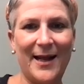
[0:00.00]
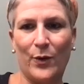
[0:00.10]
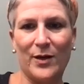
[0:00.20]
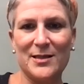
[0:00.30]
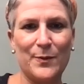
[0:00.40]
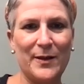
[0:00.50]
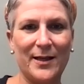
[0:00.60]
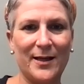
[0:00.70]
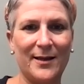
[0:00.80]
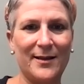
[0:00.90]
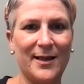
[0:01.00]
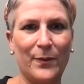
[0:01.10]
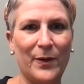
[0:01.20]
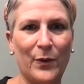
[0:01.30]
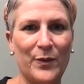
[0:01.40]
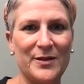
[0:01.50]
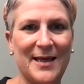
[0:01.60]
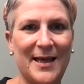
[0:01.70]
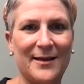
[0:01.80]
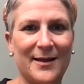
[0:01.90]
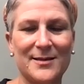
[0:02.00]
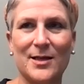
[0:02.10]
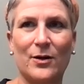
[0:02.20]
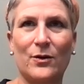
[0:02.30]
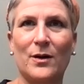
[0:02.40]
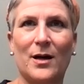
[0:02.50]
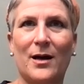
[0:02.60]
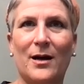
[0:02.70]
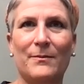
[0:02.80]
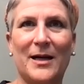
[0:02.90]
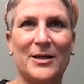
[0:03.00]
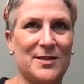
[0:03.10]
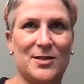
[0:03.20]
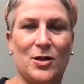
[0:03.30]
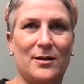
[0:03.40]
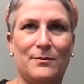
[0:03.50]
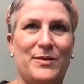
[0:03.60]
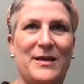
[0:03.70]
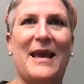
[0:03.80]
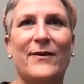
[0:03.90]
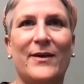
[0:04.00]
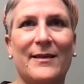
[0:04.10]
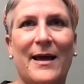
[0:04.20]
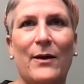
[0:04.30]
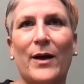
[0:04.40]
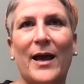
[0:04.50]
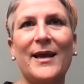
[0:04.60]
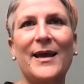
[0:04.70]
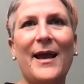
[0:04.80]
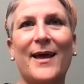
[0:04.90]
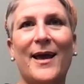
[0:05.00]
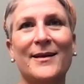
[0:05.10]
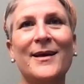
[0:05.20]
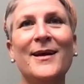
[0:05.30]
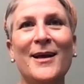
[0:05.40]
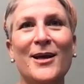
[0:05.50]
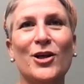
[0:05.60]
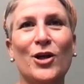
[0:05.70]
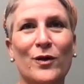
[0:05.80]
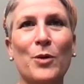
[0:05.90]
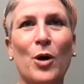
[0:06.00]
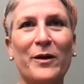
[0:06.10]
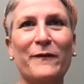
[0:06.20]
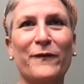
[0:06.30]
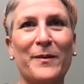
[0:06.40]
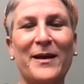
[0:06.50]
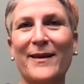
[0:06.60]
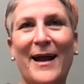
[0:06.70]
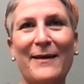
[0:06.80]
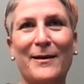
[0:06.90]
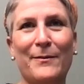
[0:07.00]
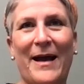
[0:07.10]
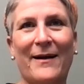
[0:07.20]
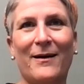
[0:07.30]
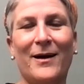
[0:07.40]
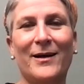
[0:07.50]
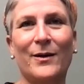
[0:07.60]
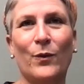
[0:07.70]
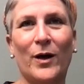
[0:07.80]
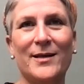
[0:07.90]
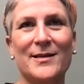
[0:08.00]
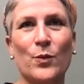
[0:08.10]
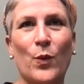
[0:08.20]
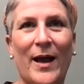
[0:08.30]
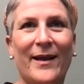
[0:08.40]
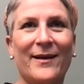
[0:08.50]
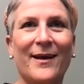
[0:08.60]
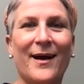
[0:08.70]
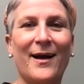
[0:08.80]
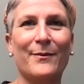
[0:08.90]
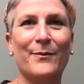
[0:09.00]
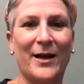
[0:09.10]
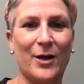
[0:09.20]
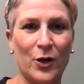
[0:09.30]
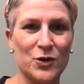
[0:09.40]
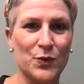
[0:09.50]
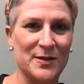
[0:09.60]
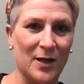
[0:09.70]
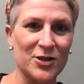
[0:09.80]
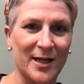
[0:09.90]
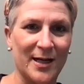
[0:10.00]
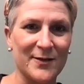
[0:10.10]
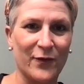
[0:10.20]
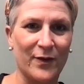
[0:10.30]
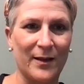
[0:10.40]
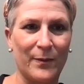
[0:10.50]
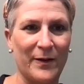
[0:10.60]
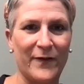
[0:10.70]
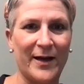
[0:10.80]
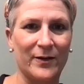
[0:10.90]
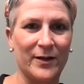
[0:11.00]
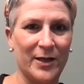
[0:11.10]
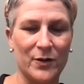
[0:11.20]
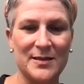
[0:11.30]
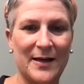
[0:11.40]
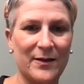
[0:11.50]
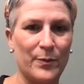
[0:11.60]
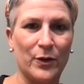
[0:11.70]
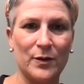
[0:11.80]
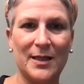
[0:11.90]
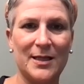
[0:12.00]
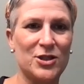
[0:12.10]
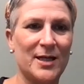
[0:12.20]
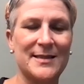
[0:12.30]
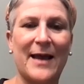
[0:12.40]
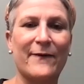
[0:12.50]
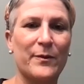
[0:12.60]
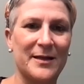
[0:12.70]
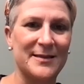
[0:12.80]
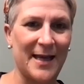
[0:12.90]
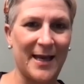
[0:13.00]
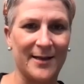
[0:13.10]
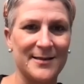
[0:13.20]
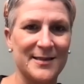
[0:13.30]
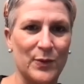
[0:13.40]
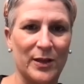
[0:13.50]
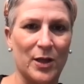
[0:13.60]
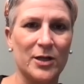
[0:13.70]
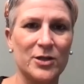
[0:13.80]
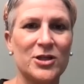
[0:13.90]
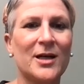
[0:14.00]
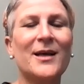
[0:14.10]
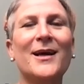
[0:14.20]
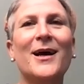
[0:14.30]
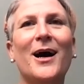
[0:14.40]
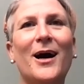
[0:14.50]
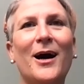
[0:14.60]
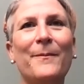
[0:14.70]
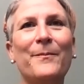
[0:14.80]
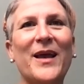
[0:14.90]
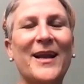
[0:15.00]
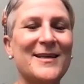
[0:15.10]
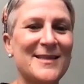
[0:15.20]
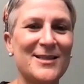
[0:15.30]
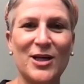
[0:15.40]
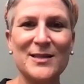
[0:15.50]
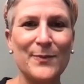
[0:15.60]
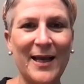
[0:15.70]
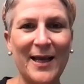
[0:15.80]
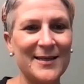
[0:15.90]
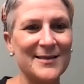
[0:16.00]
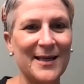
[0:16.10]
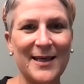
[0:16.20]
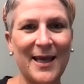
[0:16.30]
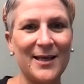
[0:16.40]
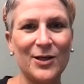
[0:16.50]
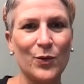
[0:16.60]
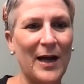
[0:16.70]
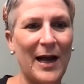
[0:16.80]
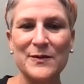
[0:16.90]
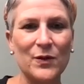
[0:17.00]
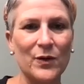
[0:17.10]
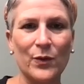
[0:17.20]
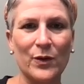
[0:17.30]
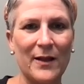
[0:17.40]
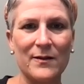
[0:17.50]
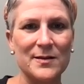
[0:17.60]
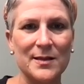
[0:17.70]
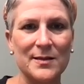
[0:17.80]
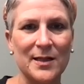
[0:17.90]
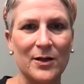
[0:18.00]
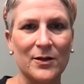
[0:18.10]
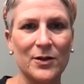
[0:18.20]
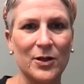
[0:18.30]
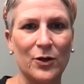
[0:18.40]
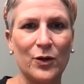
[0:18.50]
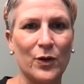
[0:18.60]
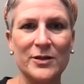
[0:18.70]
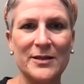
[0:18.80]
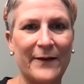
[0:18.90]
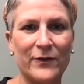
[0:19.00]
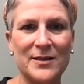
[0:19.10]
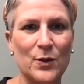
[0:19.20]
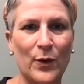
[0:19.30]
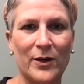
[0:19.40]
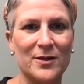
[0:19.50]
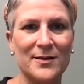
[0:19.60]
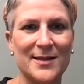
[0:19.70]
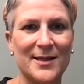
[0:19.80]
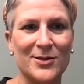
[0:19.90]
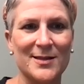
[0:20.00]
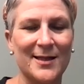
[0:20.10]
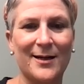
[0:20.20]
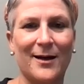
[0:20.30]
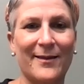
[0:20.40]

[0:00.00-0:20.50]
I wanted to be in the Olympic women's 8. And so I just started behaving in that way. And then, the moment for me that I think back on was when my coach was launching us for the Olympic final, and he goes down the boat, he shakes everybody's hand as we launch. And as he shakes my hand, he's like, Kate, you were absolutely relentless this year. You earned every square inch of the seat you're sitting on.